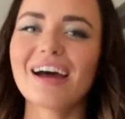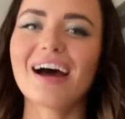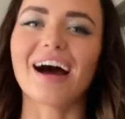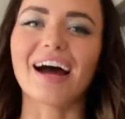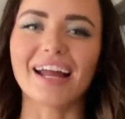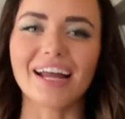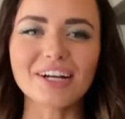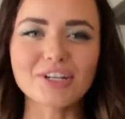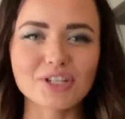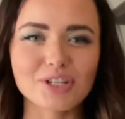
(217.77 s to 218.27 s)

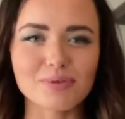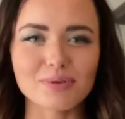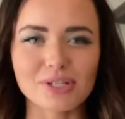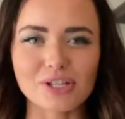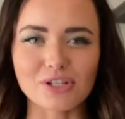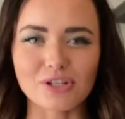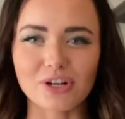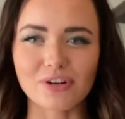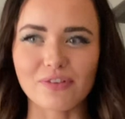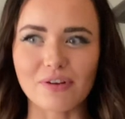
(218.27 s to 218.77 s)
I actually
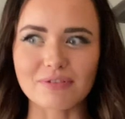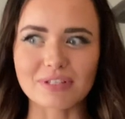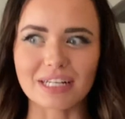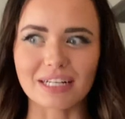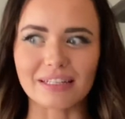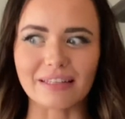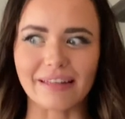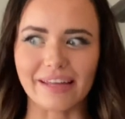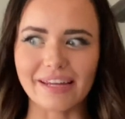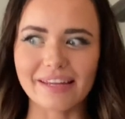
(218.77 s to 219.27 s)
wasn't sure if I was
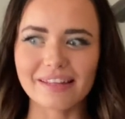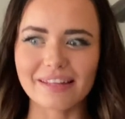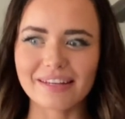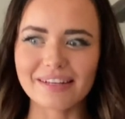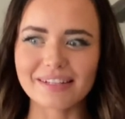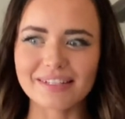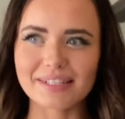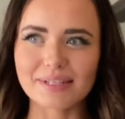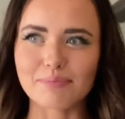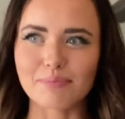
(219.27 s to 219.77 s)
gonna like
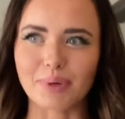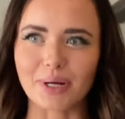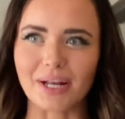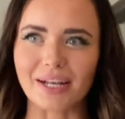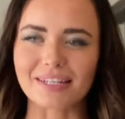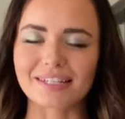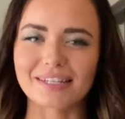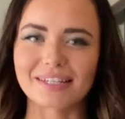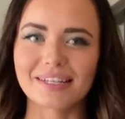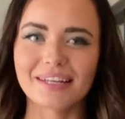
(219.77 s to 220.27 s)
this,
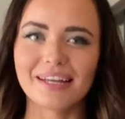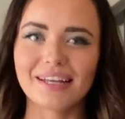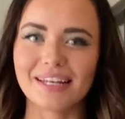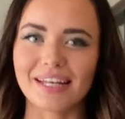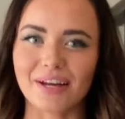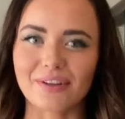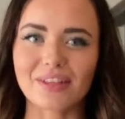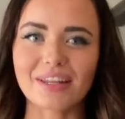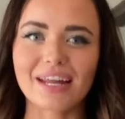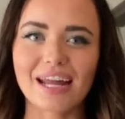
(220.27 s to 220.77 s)
but
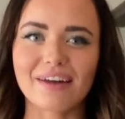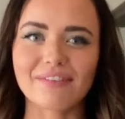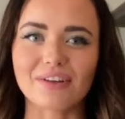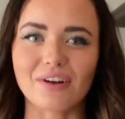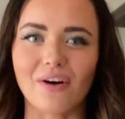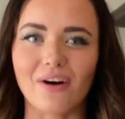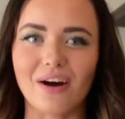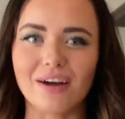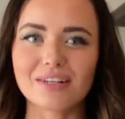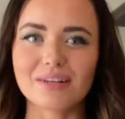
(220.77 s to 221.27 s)
now that I have it
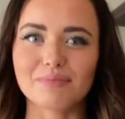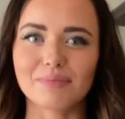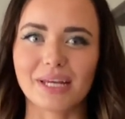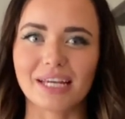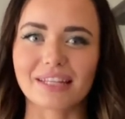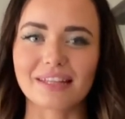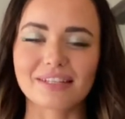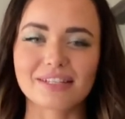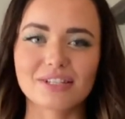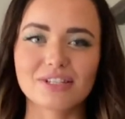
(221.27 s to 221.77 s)
on, I'm
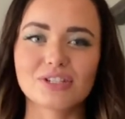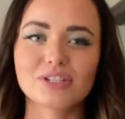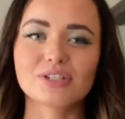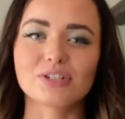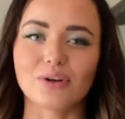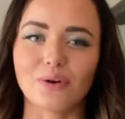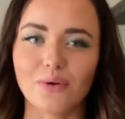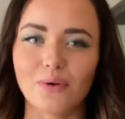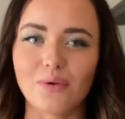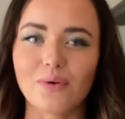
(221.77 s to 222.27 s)
like, this is
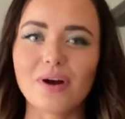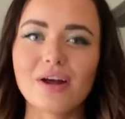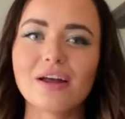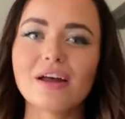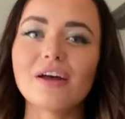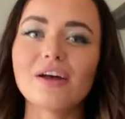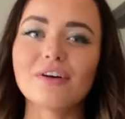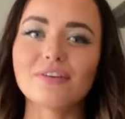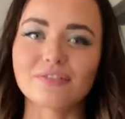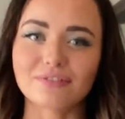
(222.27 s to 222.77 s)
so
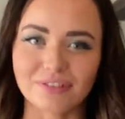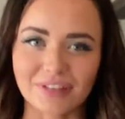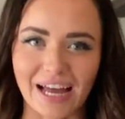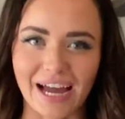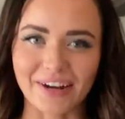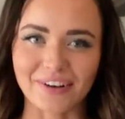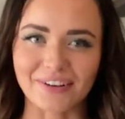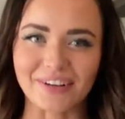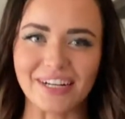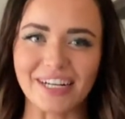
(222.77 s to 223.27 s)

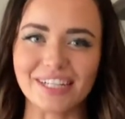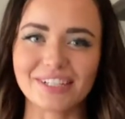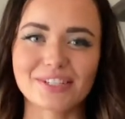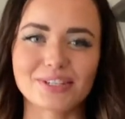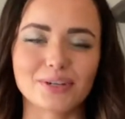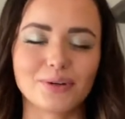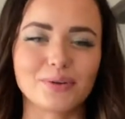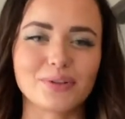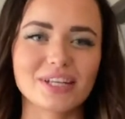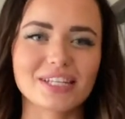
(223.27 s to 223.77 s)
flattering.
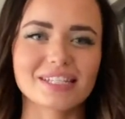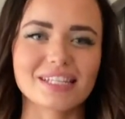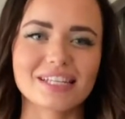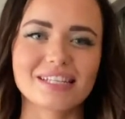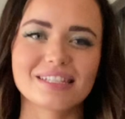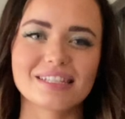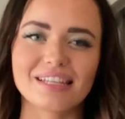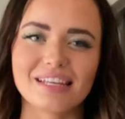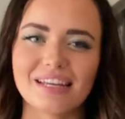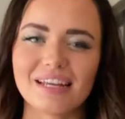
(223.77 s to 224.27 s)
So this
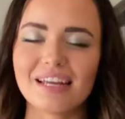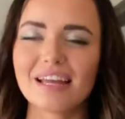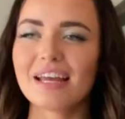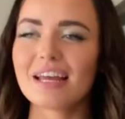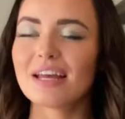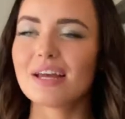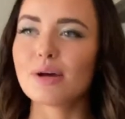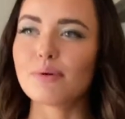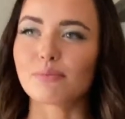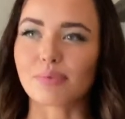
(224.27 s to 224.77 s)
is the
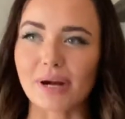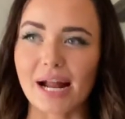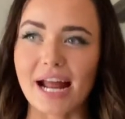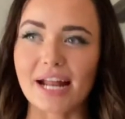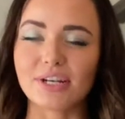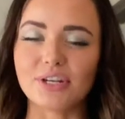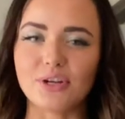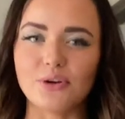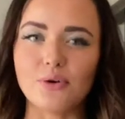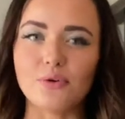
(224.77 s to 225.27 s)

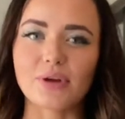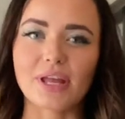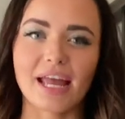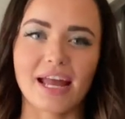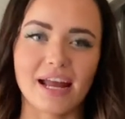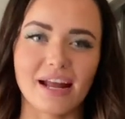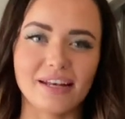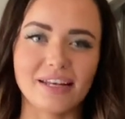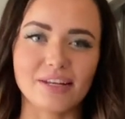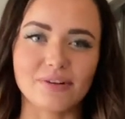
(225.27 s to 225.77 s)
brand new
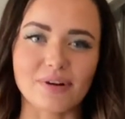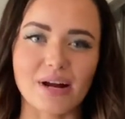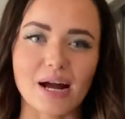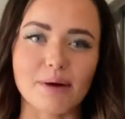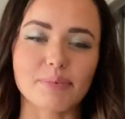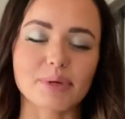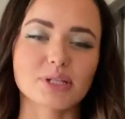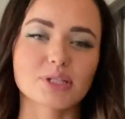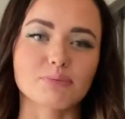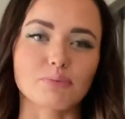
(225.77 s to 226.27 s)
candy
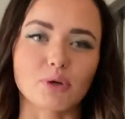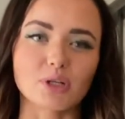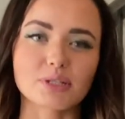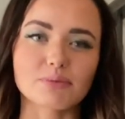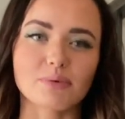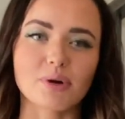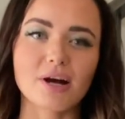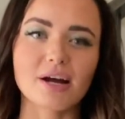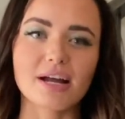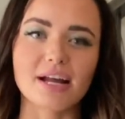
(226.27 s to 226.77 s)
wrap sports
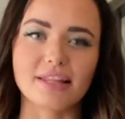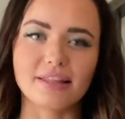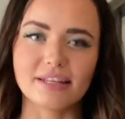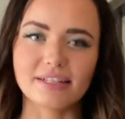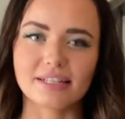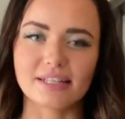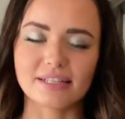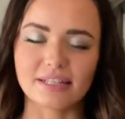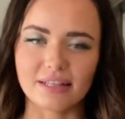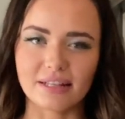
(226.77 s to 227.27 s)
bra and
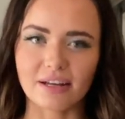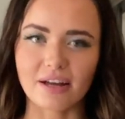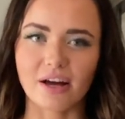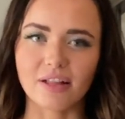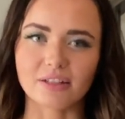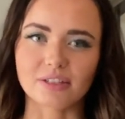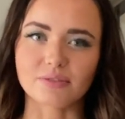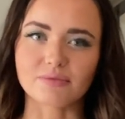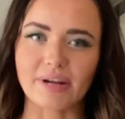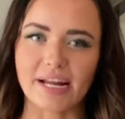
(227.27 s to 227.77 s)
this is in the
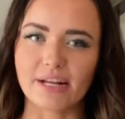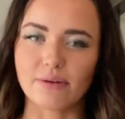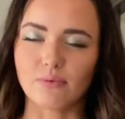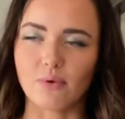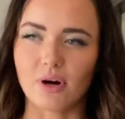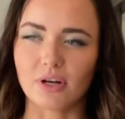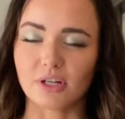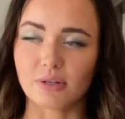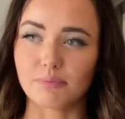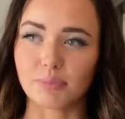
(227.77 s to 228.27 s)
color
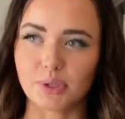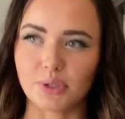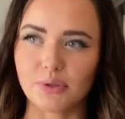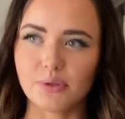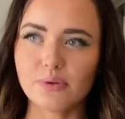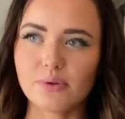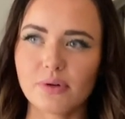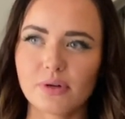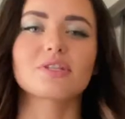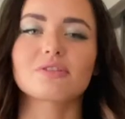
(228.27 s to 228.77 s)
rainwater
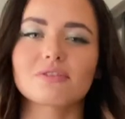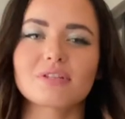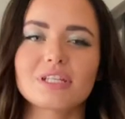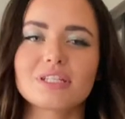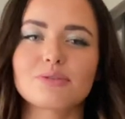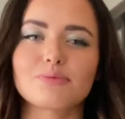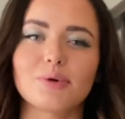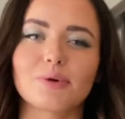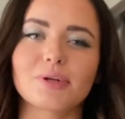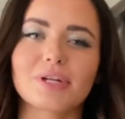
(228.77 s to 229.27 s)
blue. So
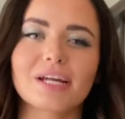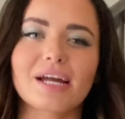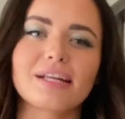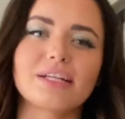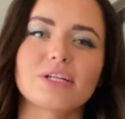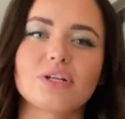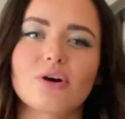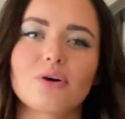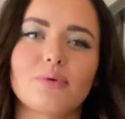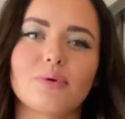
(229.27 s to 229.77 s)
since we already kind
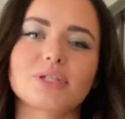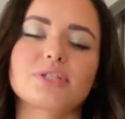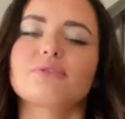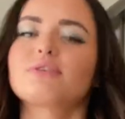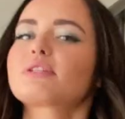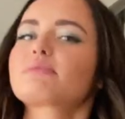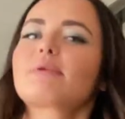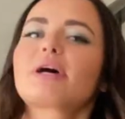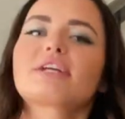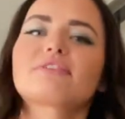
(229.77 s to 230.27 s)
of know what to
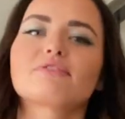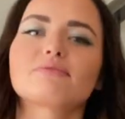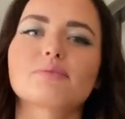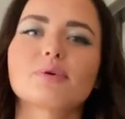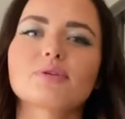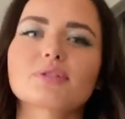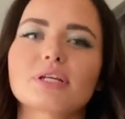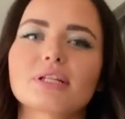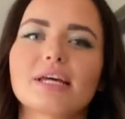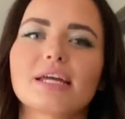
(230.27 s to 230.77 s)
expect from
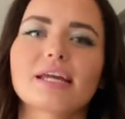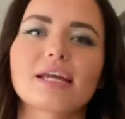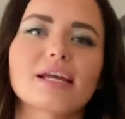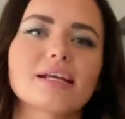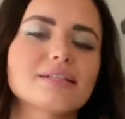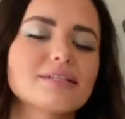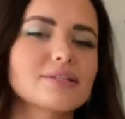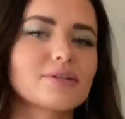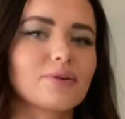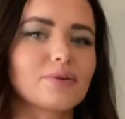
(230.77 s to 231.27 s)
Rosa
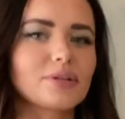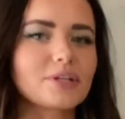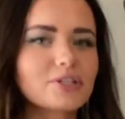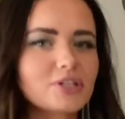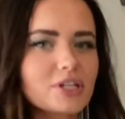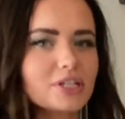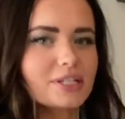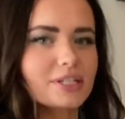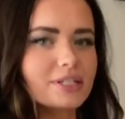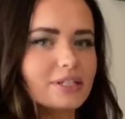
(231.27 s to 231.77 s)
leggings, so they're
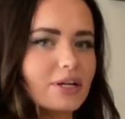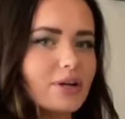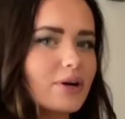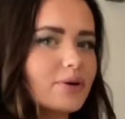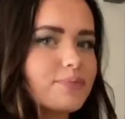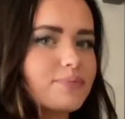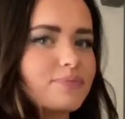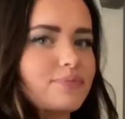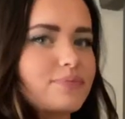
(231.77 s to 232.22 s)
just, you know,